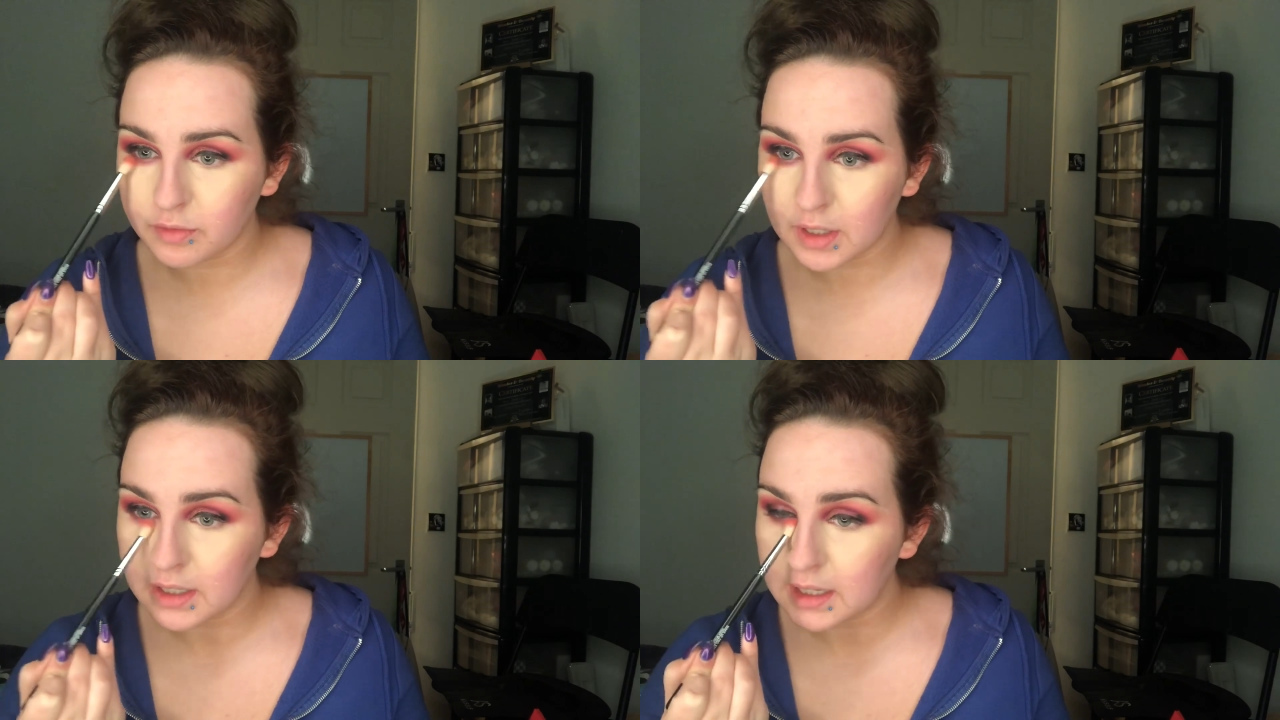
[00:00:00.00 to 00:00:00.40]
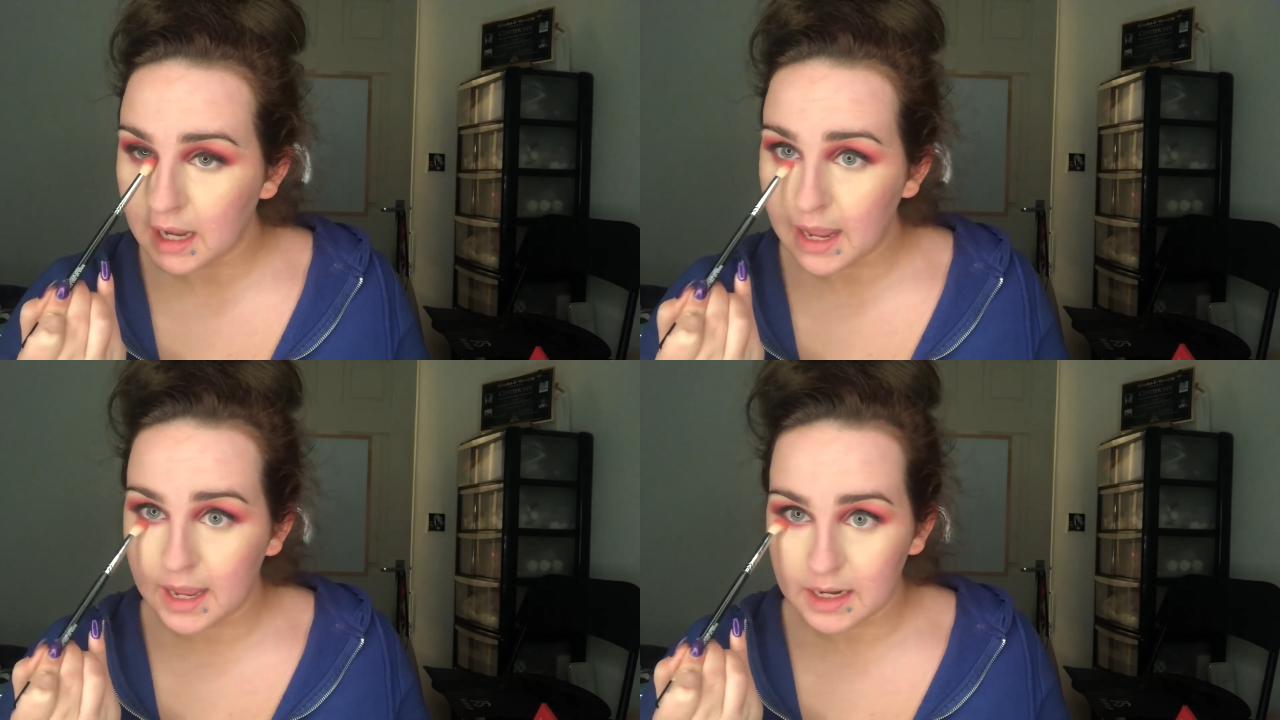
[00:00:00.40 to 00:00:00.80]
running
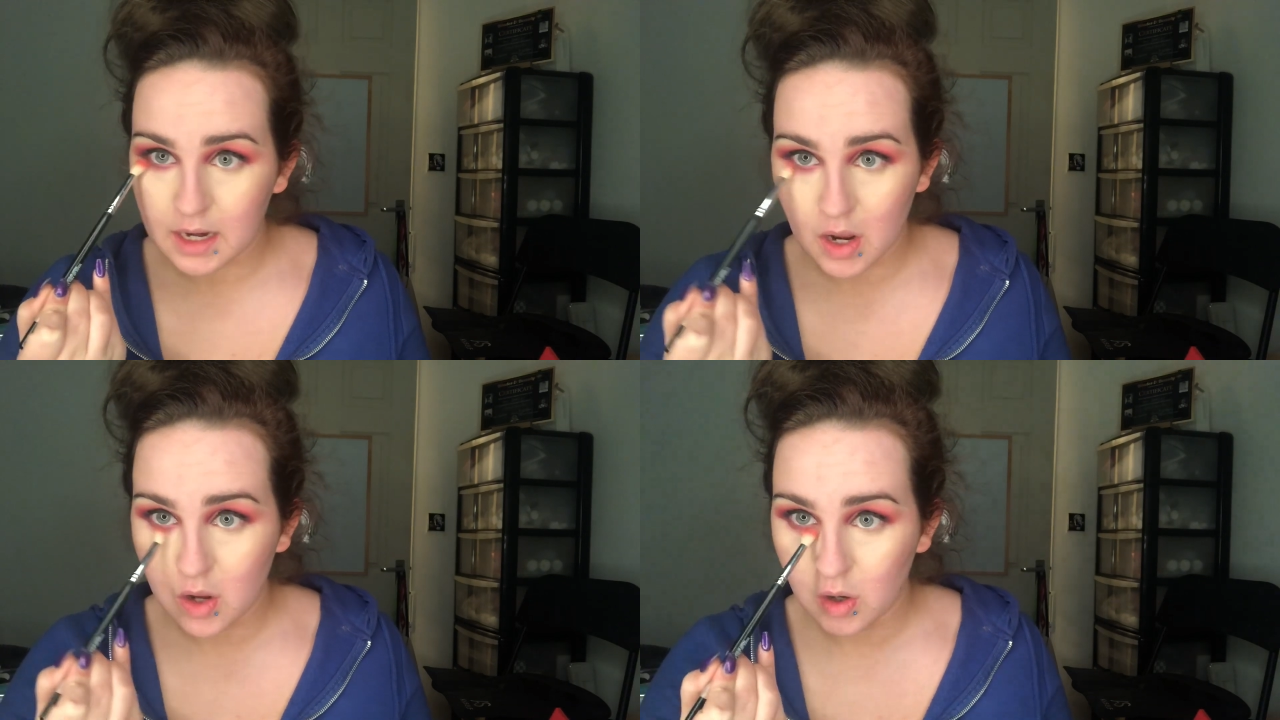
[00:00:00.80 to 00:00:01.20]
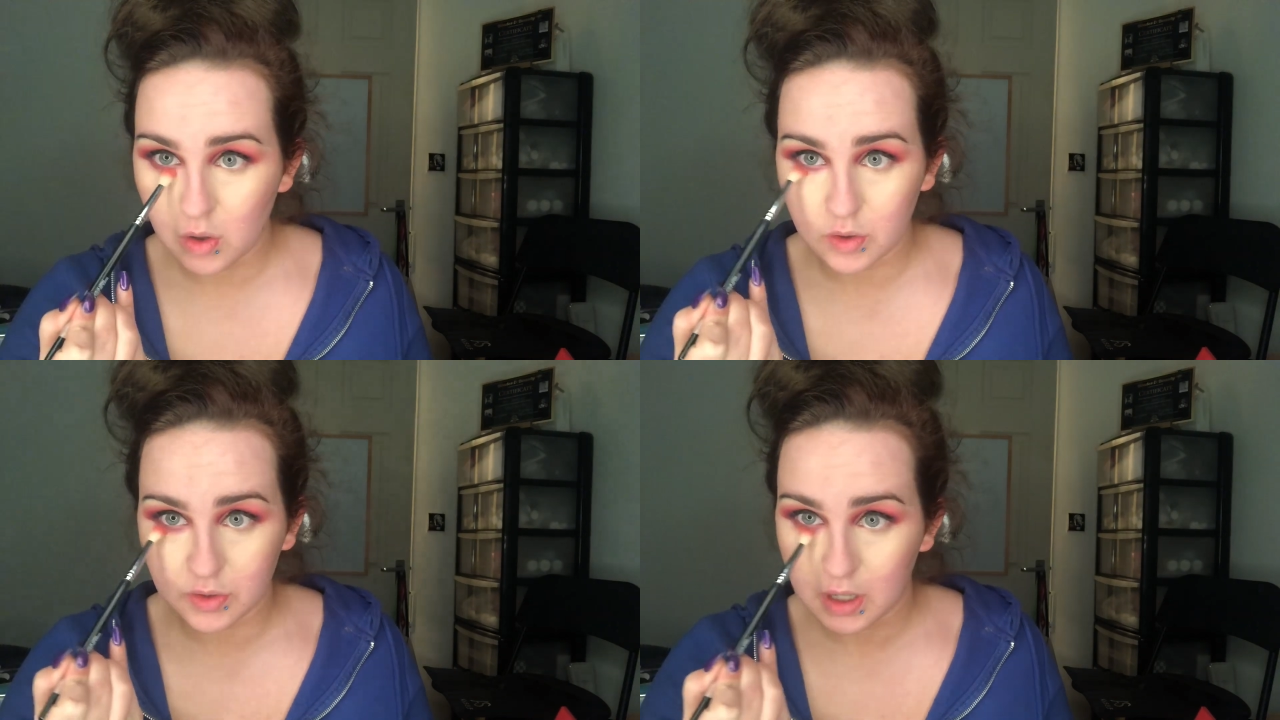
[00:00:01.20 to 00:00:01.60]
it in
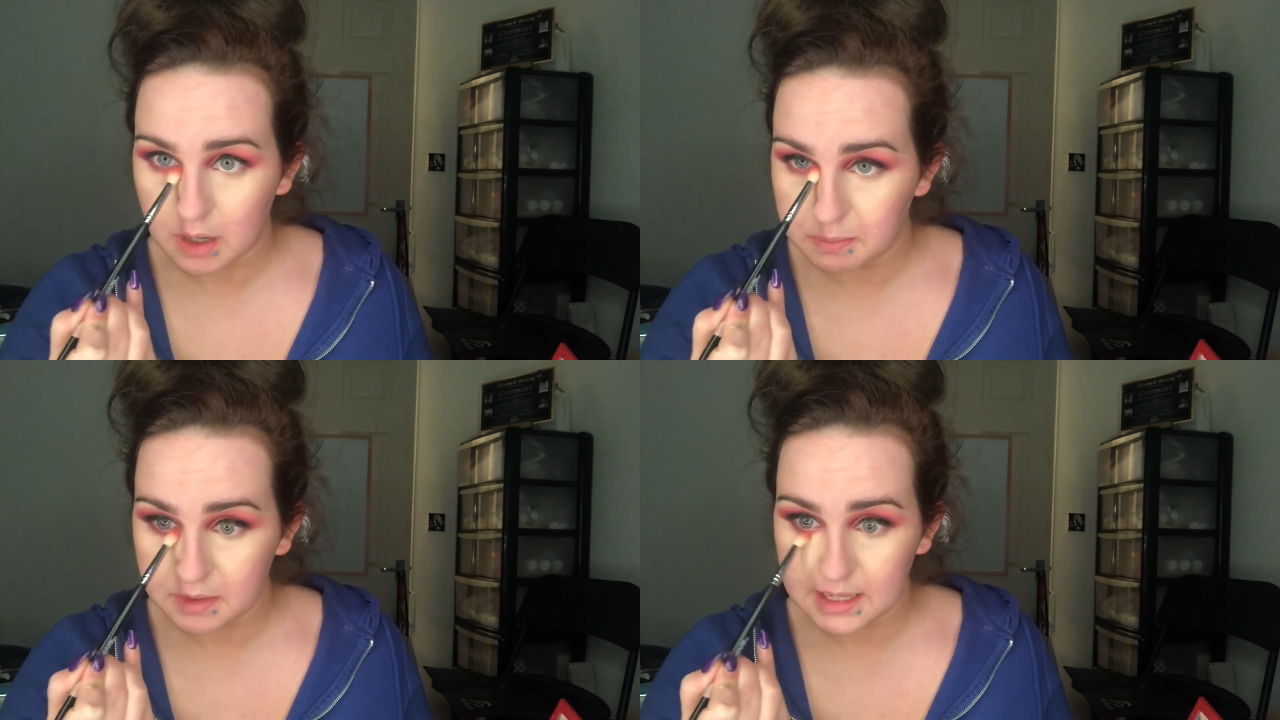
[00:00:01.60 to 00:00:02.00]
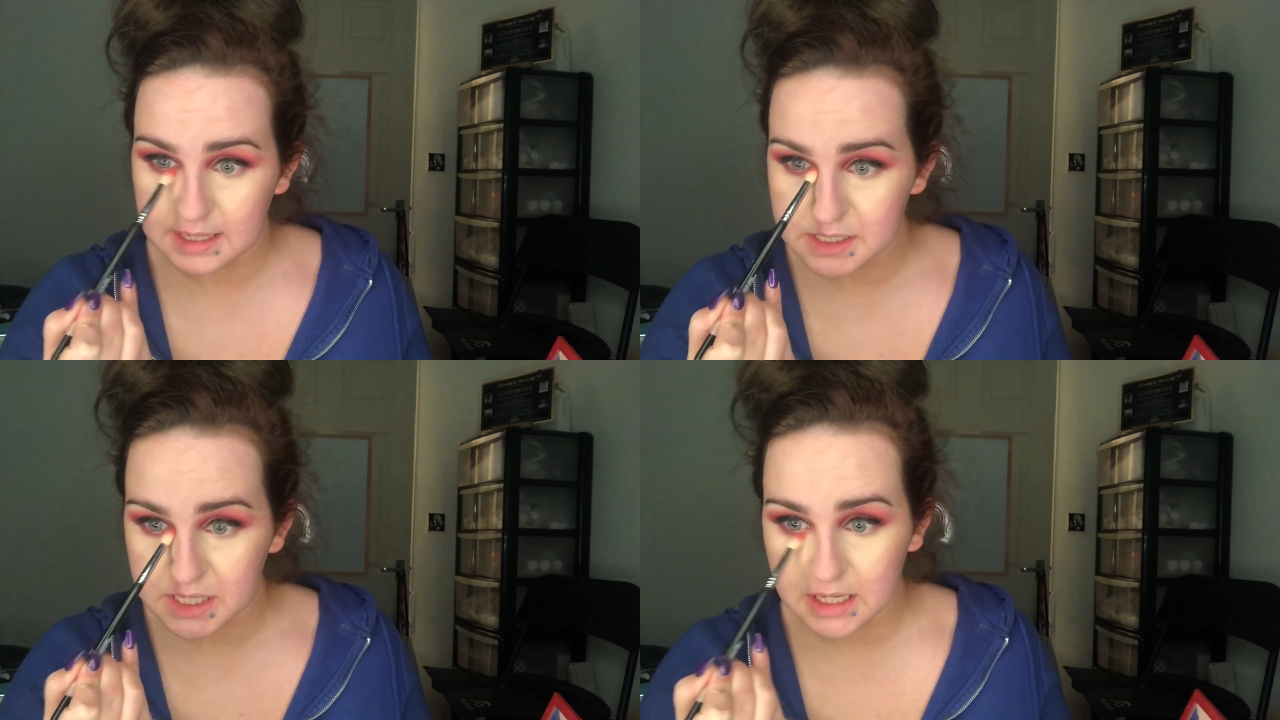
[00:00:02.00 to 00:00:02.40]
on top of
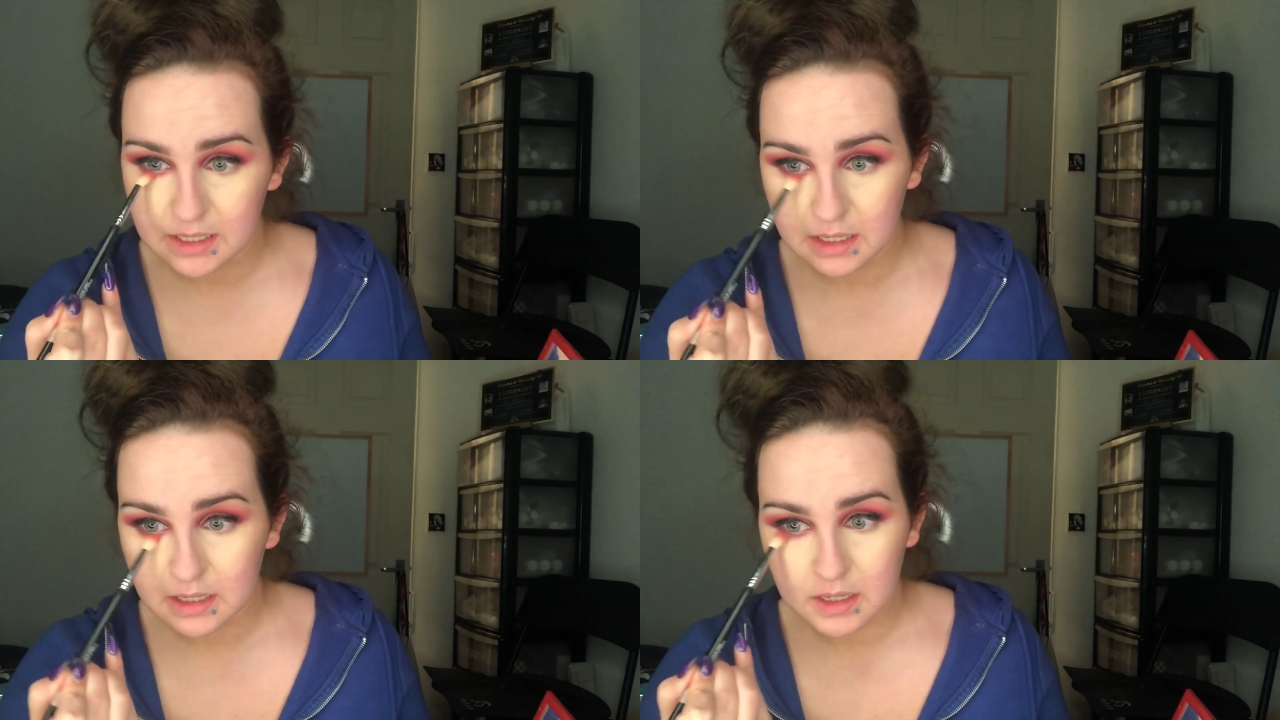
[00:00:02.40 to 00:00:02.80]
that shade